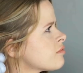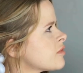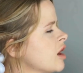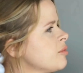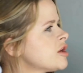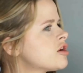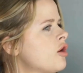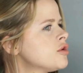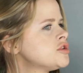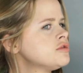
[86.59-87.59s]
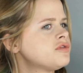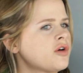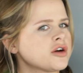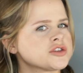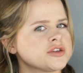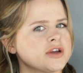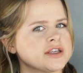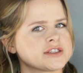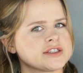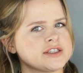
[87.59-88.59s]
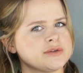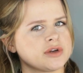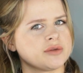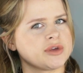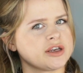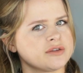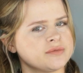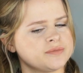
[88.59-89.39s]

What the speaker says: Now I'm gonna go too far so you guys can see what I mean.